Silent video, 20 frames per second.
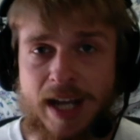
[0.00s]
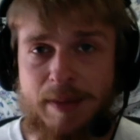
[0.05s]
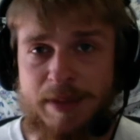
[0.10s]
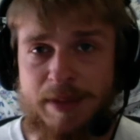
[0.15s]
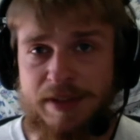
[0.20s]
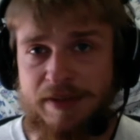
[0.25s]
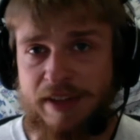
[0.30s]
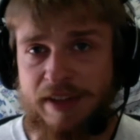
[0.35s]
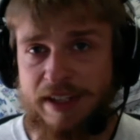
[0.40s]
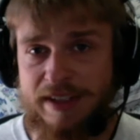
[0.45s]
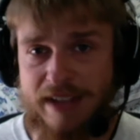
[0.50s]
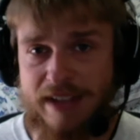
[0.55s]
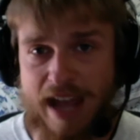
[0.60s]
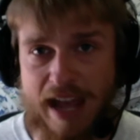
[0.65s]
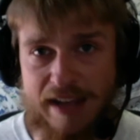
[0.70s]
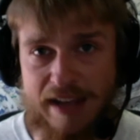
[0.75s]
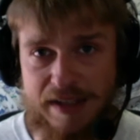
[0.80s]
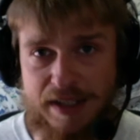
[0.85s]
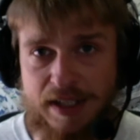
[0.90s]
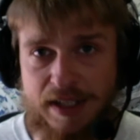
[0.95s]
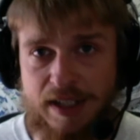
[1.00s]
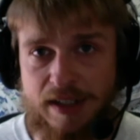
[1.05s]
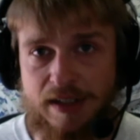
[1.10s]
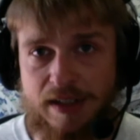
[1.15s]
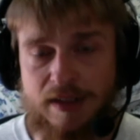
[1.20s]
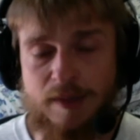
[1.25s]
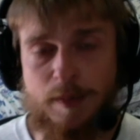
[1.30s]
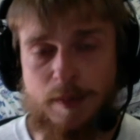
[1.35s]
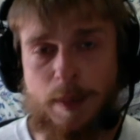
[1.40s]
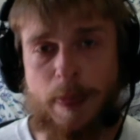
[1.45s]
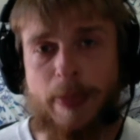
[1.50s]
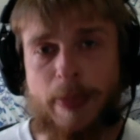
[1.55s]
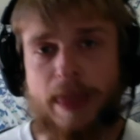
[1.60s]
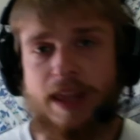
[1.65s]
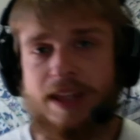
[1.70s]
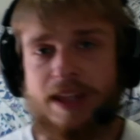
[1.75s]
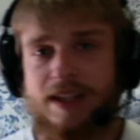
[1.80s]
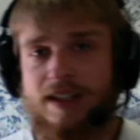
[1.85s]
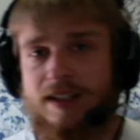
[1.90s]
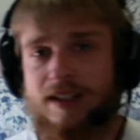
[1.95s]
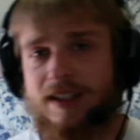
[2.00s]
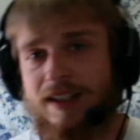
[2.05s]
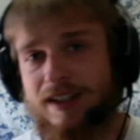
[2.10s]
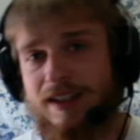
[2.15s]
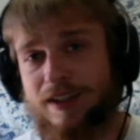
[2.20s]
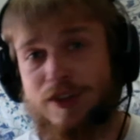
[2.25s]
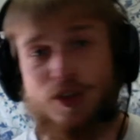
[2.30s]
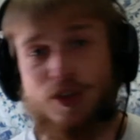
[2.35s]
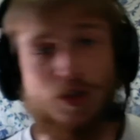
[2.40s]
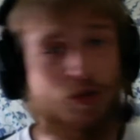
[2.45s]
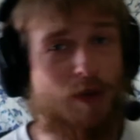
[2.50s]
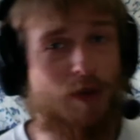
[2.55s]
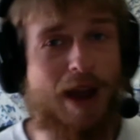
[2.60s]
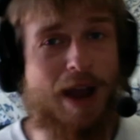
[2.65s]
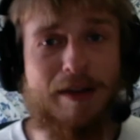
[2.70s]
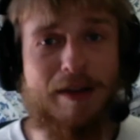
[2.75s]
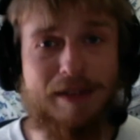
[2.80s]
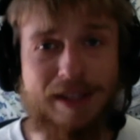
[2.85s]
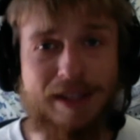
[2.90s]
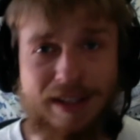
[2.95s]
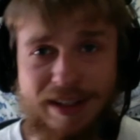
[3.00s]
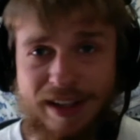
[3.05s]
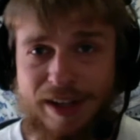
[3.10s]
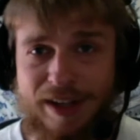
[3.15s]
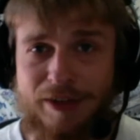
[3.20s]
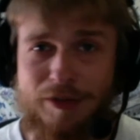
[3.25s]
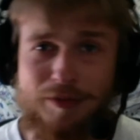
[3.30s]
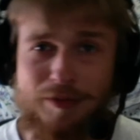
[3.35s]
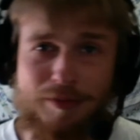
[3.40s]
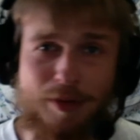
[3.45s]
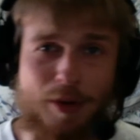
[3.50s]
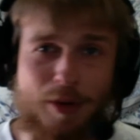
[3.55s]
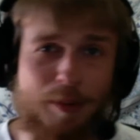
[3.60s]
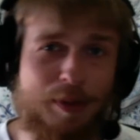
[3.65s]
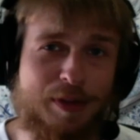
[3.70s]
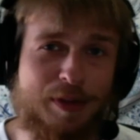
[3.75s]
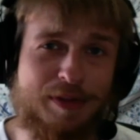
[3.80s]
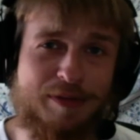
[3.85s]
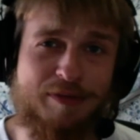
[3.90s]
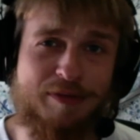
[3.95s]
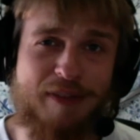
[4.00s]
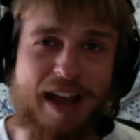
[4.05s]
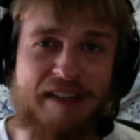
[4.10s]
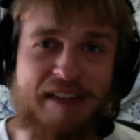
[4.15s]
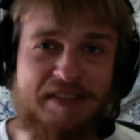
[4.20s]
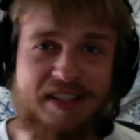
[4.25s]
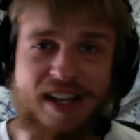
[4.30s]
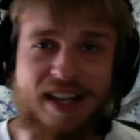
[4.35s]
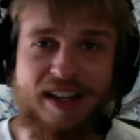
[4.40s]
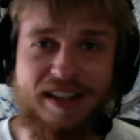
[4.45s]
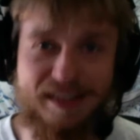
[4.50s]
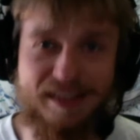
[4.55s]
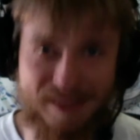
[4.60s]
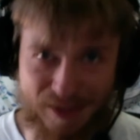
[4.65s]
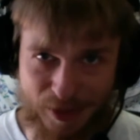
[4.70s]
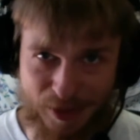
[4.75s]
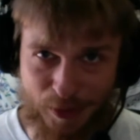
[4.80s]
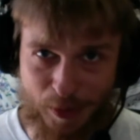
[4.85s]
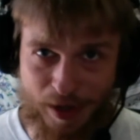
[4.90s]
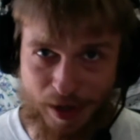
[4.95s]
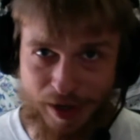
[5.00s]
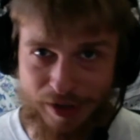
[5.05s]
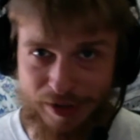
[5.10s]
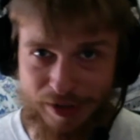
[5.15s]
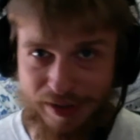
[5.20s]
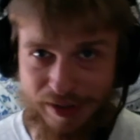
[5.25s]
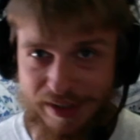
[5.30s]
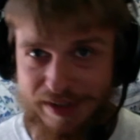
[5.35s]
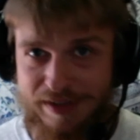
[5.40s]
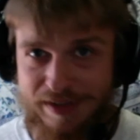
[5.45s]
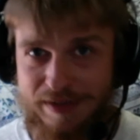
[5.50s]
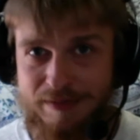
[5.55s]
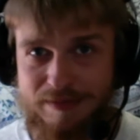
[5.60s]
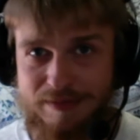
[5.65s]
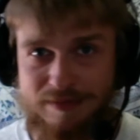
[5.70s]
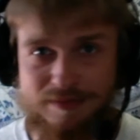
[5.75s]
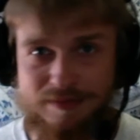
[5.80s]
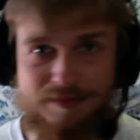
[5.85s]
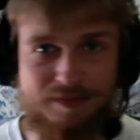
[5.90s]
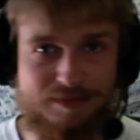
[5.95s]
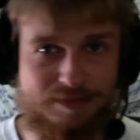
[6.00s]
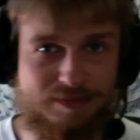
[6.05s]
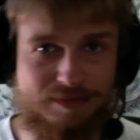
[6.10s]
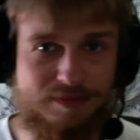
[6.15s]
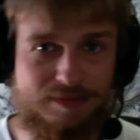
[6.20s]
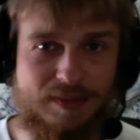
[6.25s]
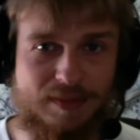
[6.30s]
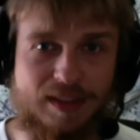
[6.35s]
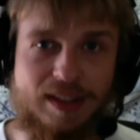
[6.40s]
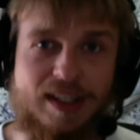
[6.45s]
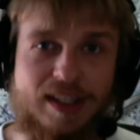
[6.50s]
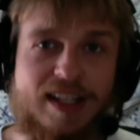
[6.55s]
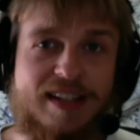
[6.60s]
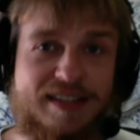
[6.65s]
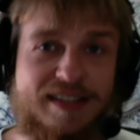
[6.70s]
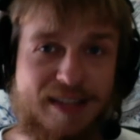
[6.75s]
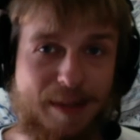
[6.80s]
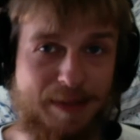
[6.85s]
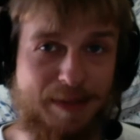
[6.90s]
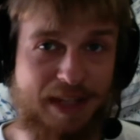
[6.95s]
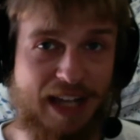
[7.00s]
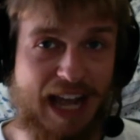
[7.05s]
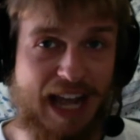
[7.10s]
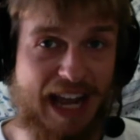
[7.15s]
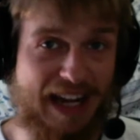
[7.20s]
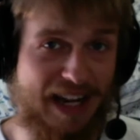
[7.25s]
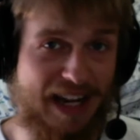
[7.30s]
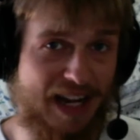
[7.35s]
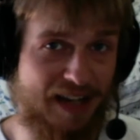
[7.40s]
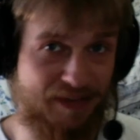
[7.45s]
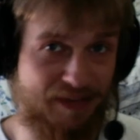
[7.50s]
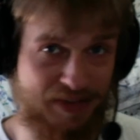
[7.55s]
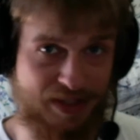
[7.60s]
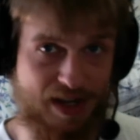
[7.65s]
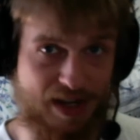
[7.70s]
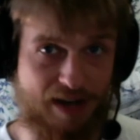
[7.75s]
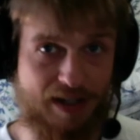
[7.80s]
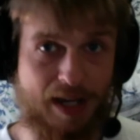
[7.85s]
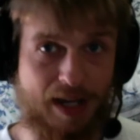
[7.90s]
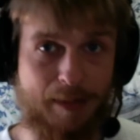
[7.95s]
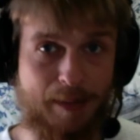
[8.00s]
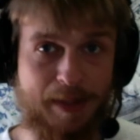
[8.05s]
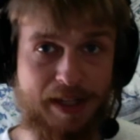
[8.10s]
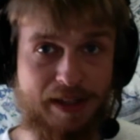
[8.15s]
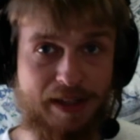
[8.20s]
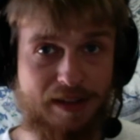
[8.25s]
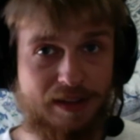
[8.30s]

is fantastic. Drowning at almost 5 seconds in the water is something I kind of saw coming,